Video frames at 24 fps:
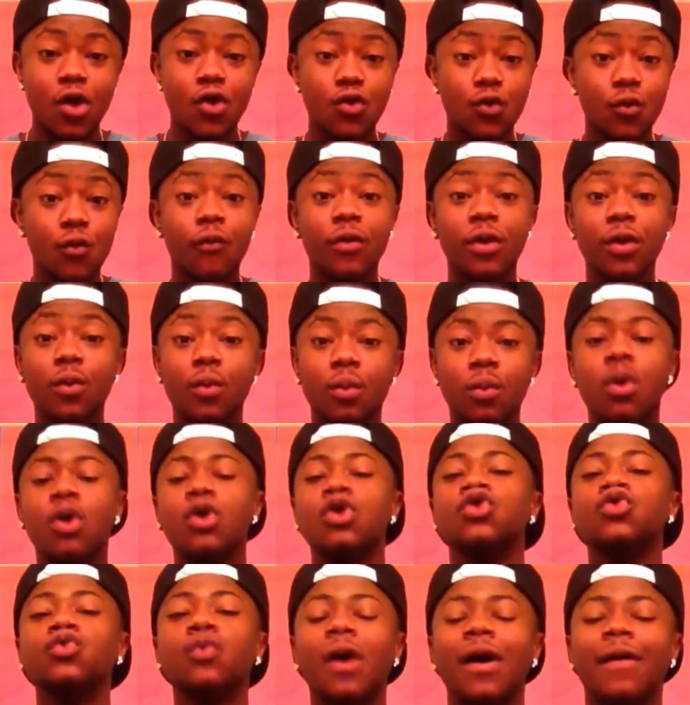You think
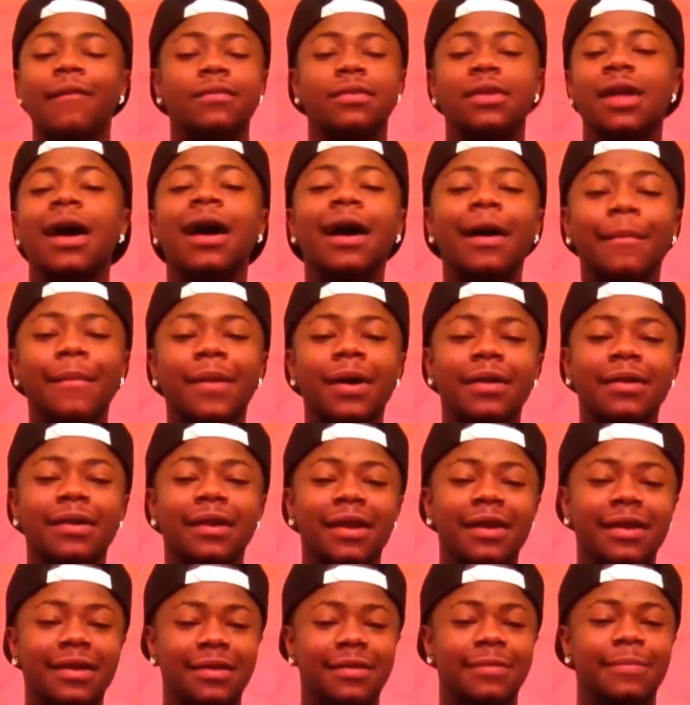what you have, nah man,
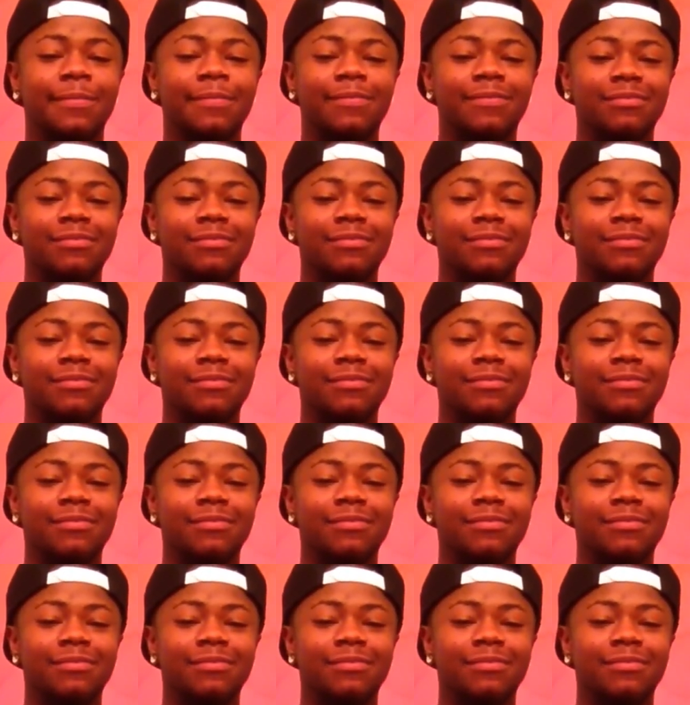like,